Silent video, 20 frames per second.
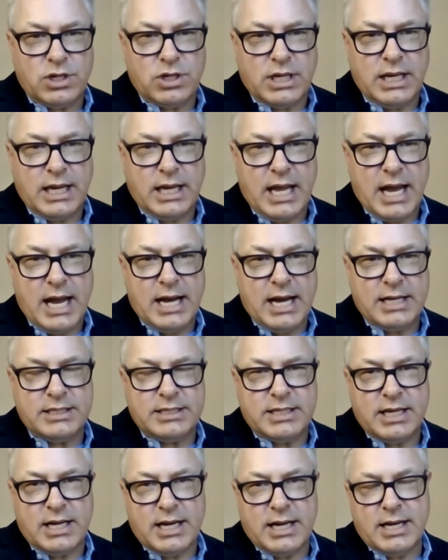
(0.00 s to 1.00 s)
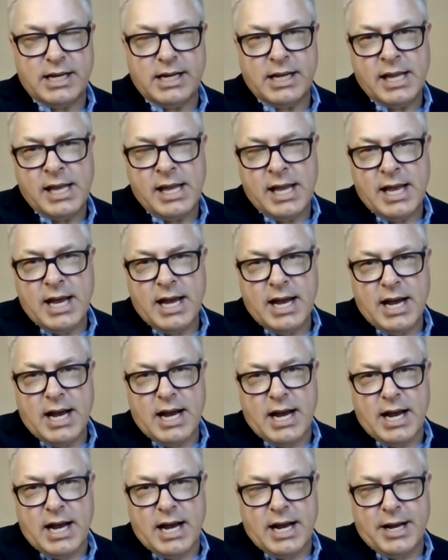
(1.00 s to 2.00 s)
looking at
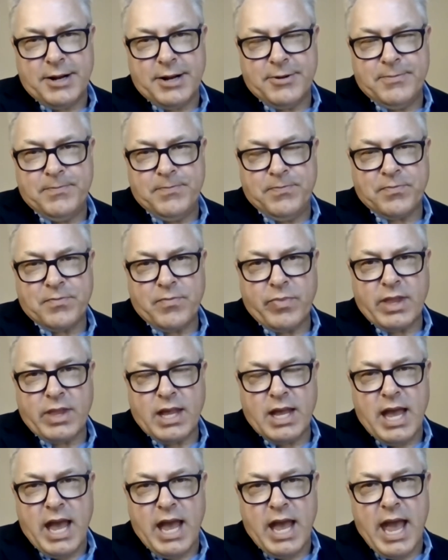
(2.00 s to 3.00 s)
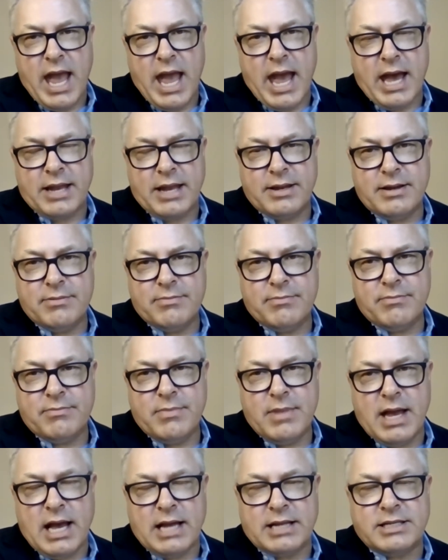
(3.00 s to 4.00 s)
uh, um, at
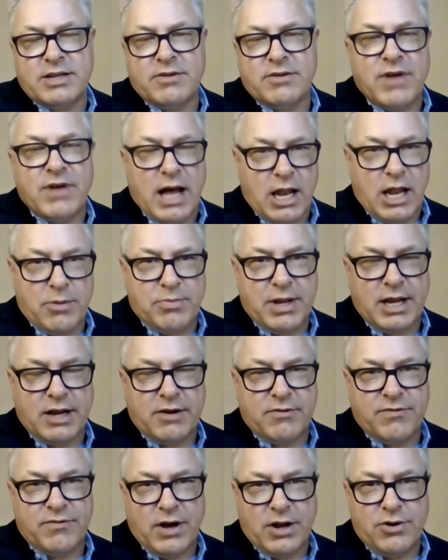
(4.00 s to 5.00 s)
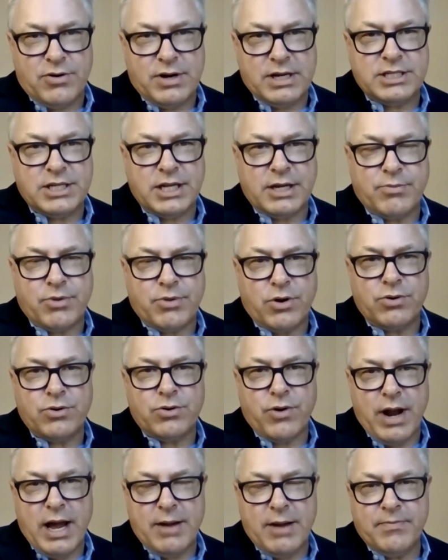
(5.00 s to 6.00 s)
at developing a fundraising
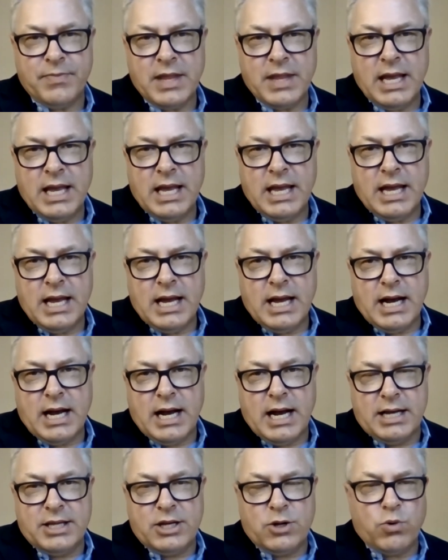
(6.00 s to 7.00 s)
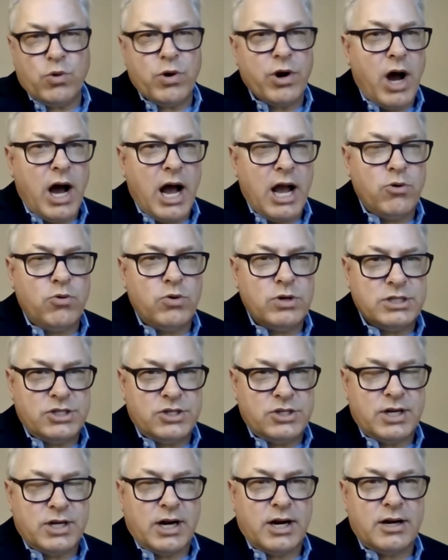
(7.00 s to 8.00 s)
program, I think where I would
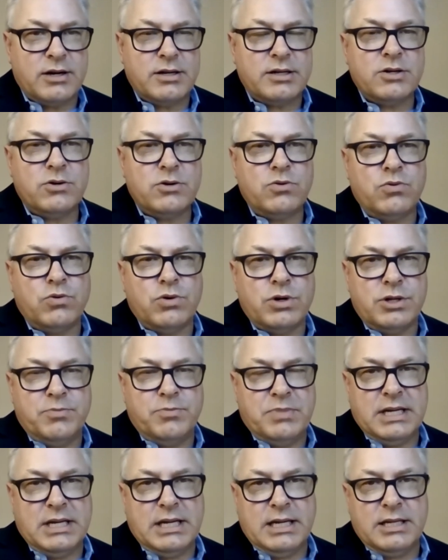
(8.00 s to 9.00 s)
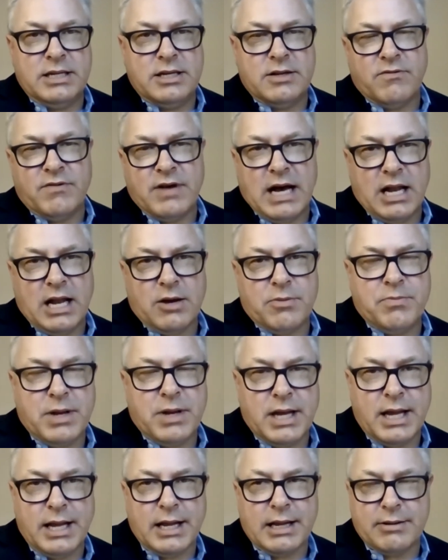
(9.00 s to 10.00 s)
start would be
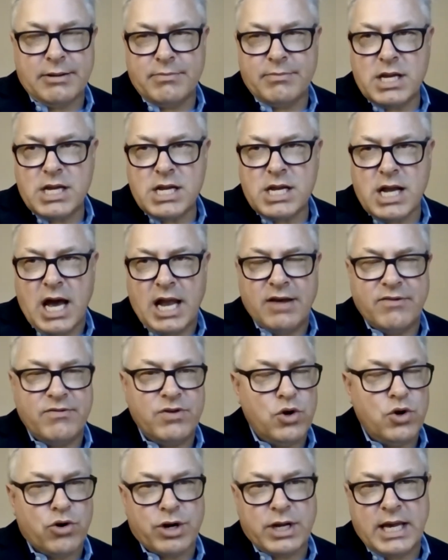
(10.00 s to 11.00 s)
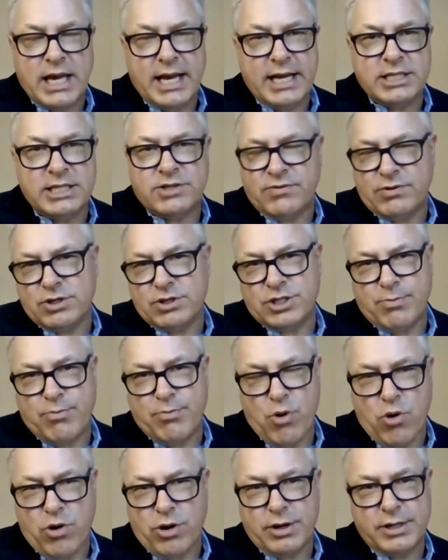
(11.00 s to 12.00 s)
developing kind of your case for
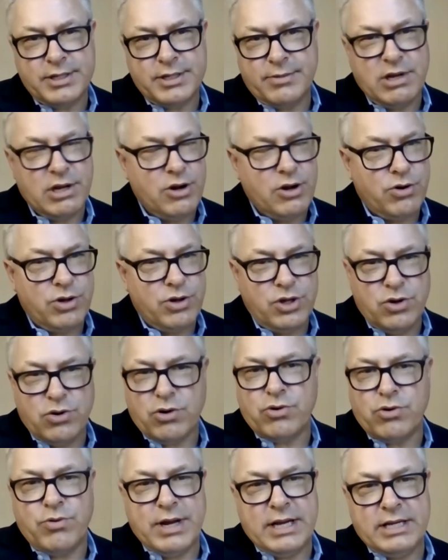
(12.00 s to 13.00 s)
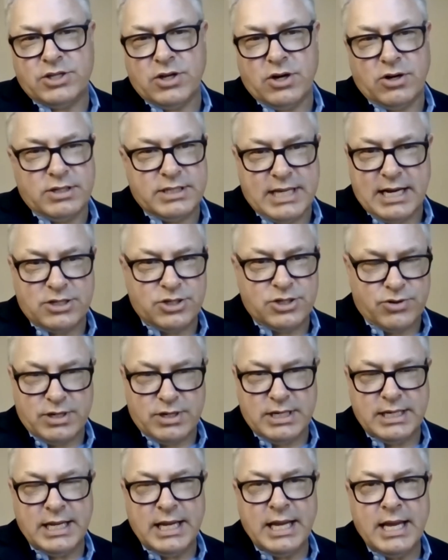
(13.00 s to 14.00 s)
support, you know, your raison
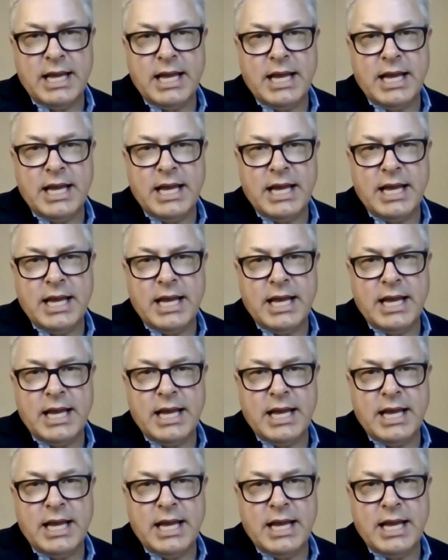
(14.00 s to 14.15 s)
d'etre,